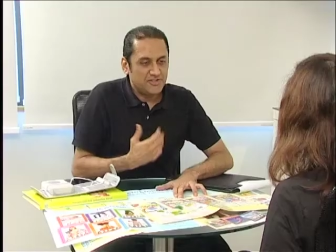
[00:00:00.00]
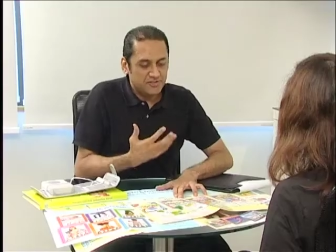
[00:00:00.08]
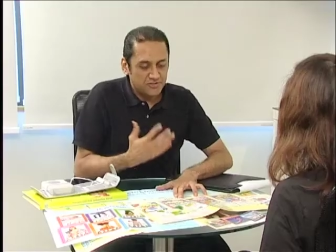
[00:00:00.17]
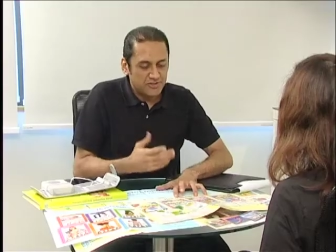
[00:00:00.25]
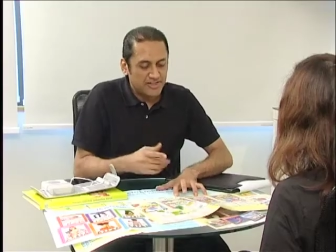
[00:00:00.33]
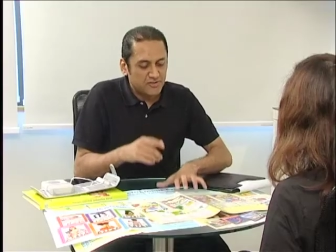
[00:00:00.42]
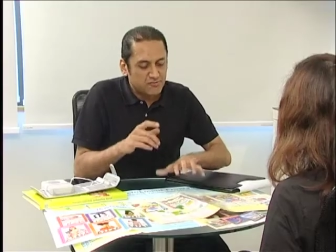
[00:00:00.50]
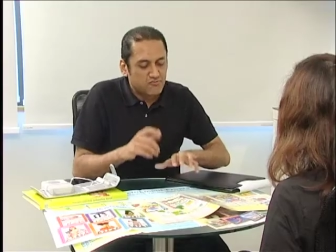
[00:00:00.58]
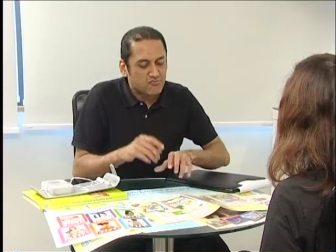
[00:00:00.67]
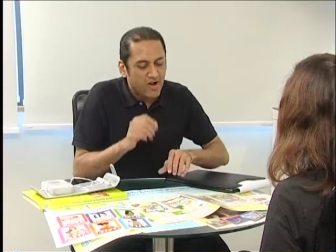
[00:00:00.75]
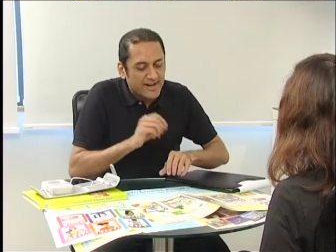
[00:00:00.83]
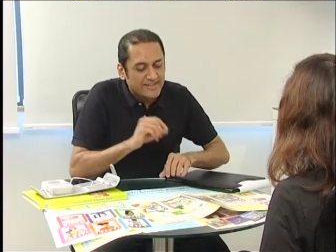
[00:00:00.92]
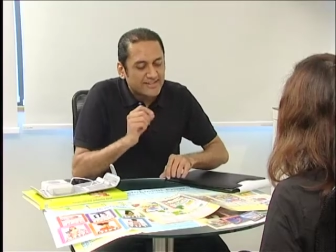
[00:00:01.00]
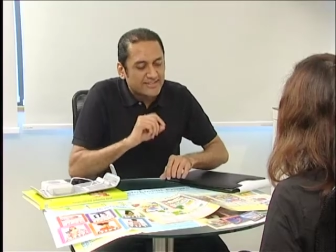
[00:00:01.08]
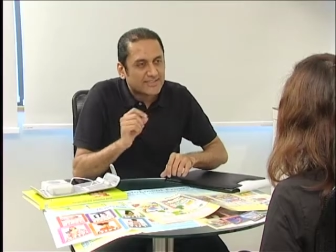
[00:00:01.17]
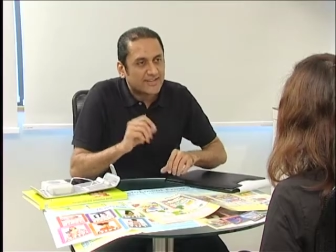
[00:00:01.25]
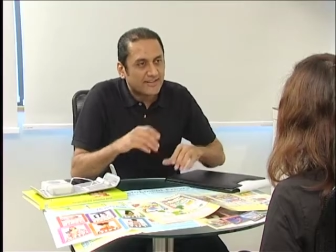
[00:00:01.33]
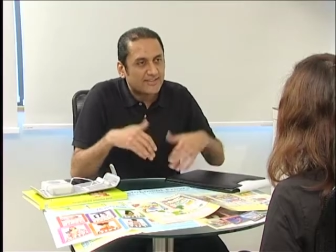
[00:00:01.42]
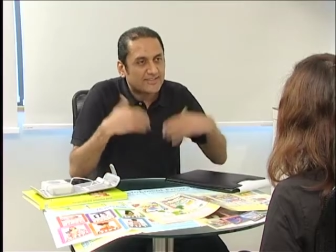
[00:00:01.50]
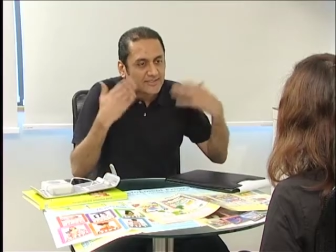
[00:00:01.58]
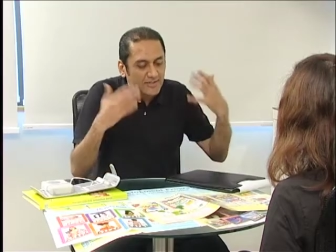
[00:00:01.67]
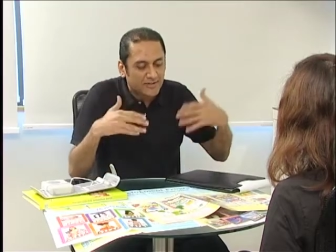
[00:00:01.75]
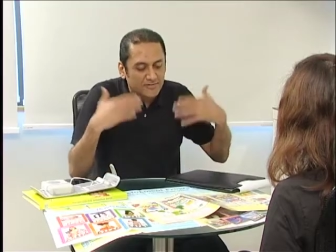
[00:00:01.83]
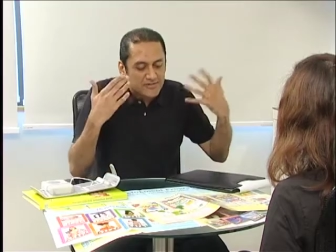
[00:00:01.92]
you think writing skills is
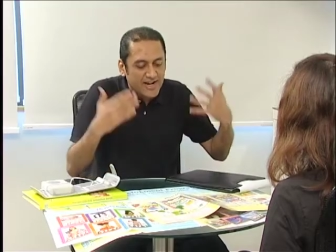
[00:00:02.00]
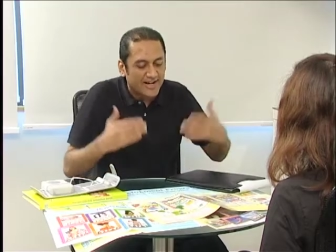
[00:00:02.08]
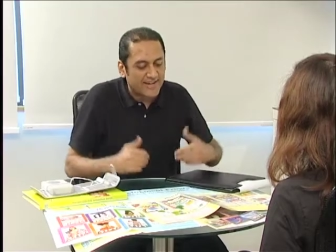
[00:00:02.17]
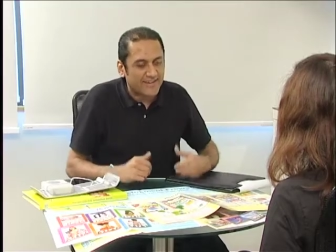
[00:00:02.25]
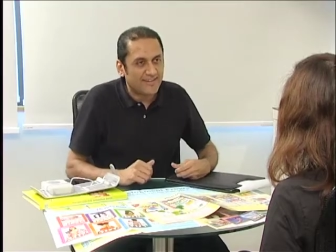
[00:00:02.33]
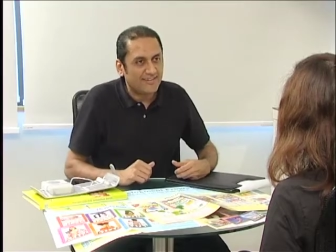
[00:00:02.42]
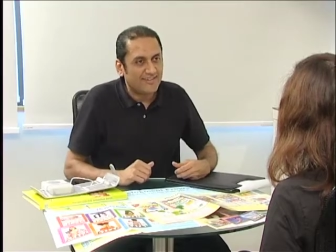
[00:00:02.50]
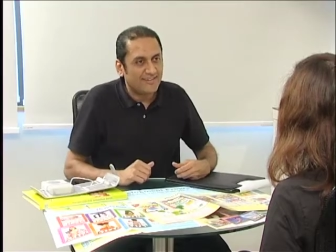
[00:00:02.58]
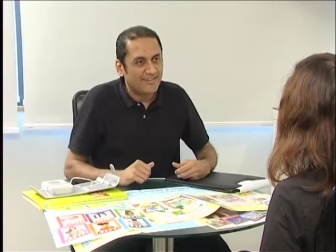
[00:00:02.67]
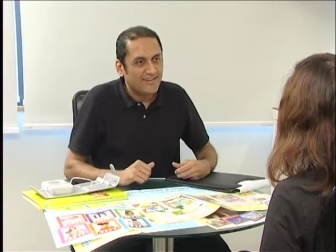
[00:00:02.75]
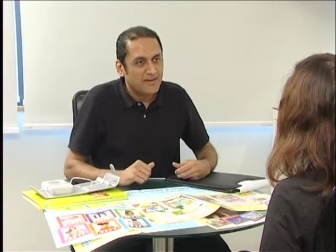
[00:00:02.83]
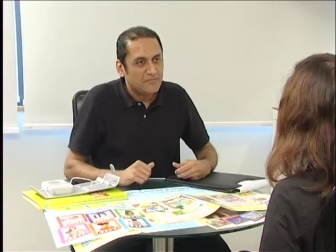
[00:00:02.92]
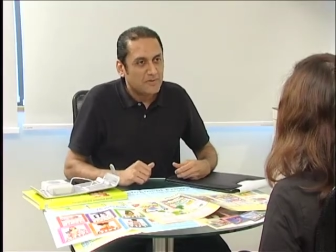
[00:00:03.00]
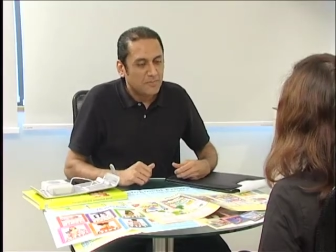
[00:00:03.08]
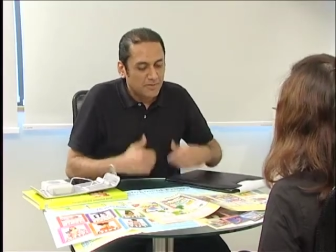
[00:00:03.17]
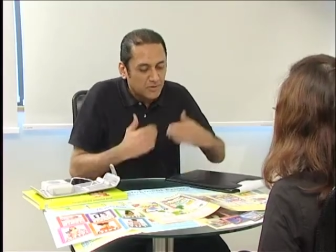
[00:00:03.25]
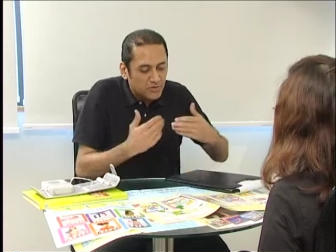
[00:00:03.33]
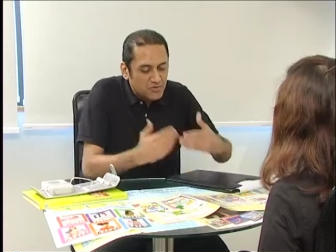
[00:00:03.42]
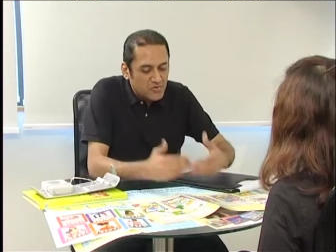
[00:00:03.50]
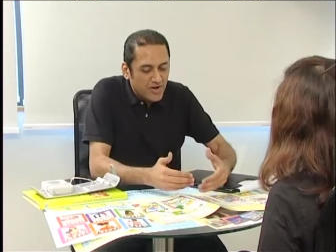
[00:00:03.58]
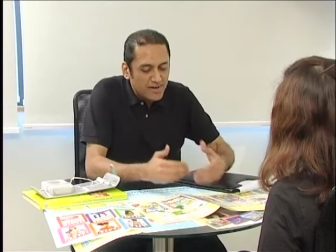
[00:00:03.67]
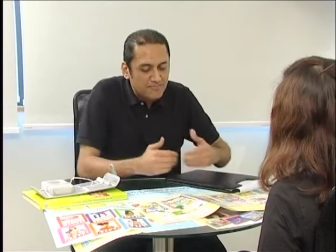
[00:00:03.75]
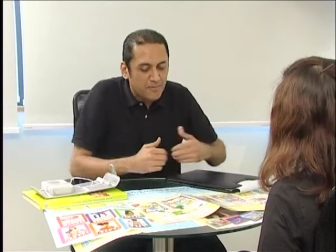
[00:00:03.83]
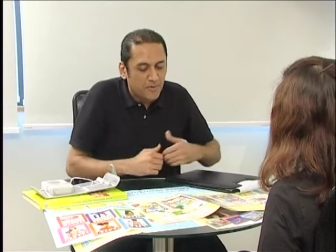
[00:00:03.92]
sort of dying? People don't
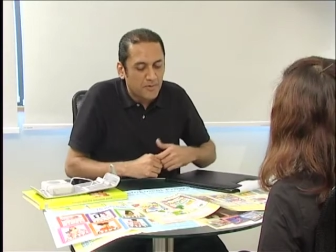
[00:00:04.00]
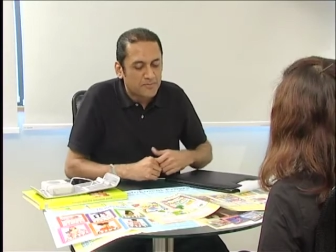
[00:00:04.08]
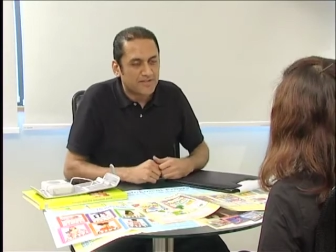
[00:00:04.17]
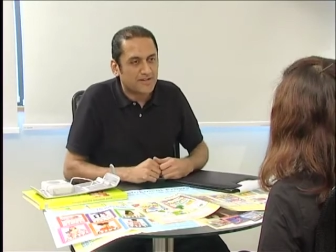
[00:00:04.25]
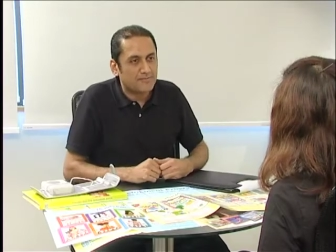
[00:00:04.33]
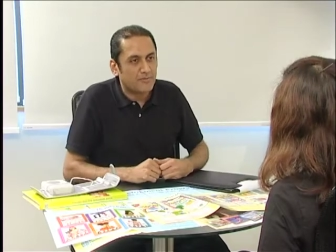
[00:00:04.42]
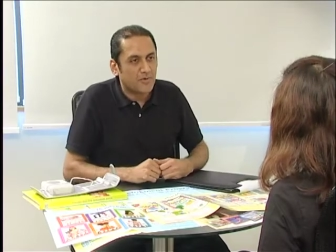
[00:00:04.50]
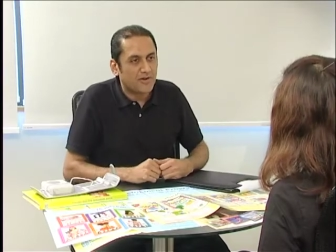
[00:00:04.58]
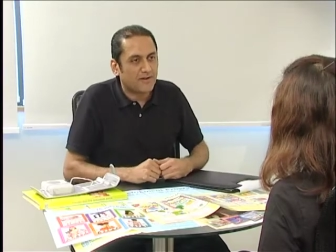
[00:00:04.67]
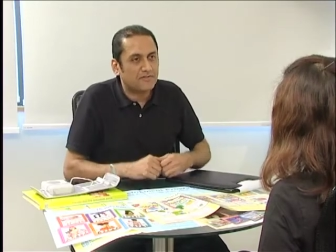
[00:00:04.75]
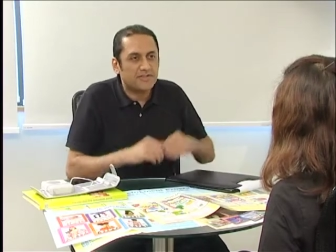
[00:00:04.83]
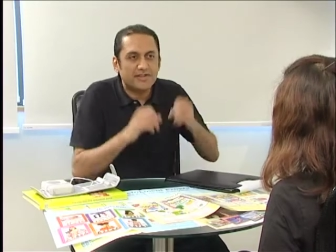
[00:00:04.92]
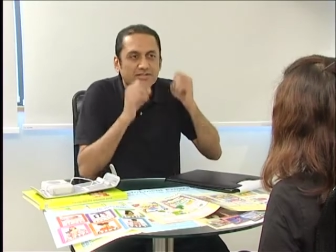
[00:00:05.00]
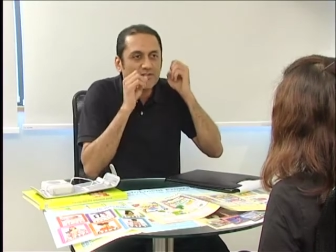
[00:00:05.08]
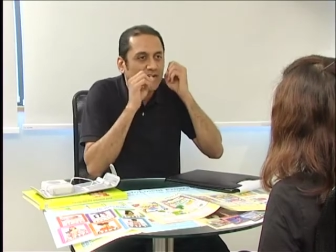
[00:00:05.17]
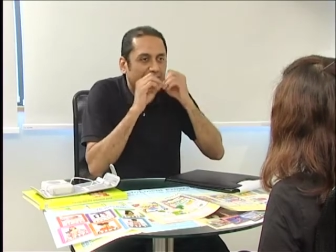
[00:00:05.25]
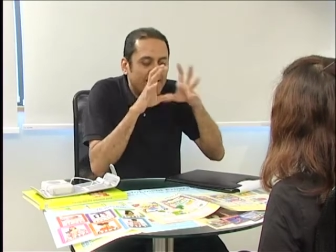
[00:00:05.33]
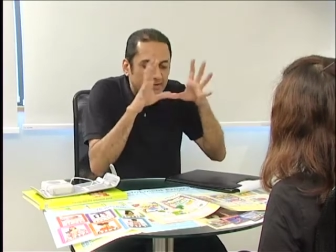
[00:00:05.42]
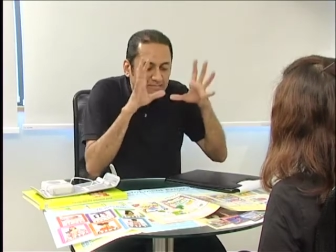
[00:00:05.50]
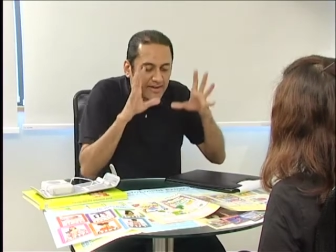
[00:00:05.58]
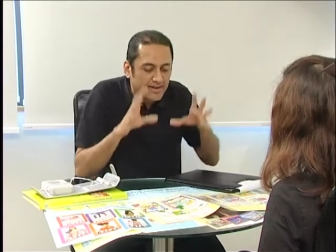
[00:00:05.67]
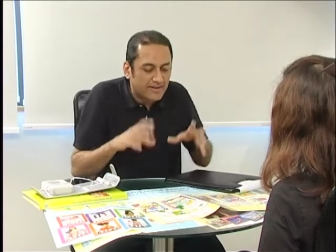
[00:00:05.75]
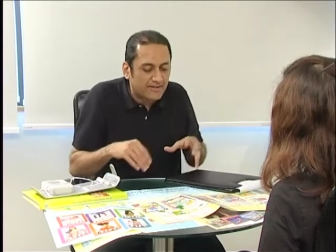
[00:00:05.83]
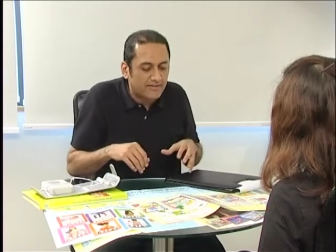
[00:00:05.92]
write poems anymore. Everything is on
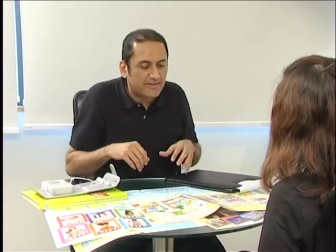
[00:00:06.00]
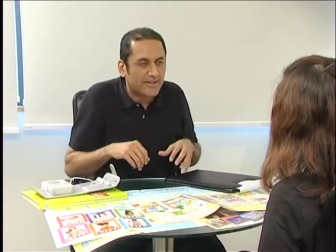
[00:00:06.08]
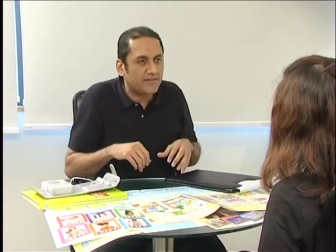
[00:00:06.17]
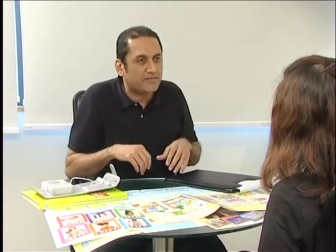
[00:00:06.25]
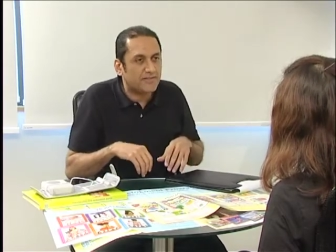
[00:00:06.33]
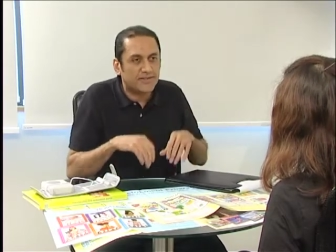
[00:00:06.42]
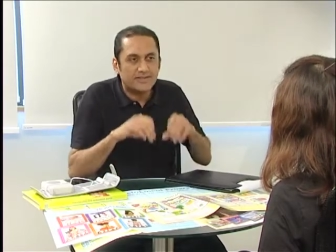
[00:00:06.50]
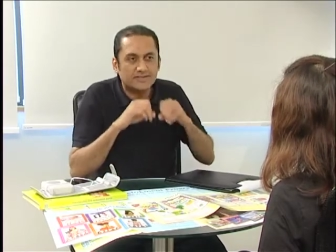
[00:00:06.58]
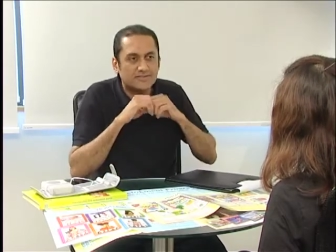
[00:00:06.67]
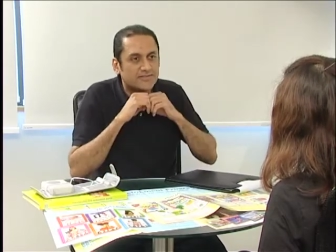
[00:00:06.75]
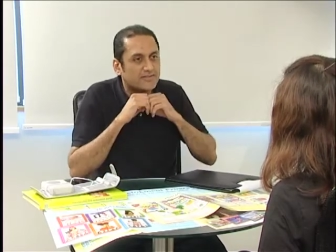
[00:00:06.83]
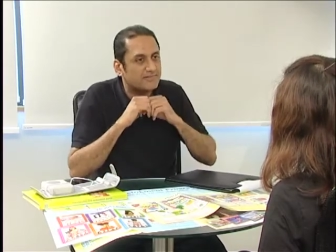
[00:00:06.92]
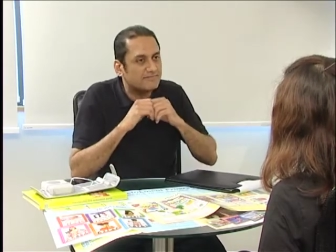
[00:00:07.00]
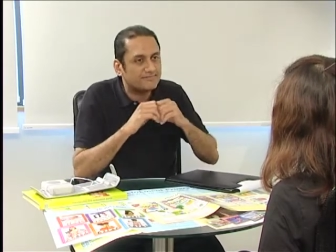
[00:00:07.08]
email and everything is,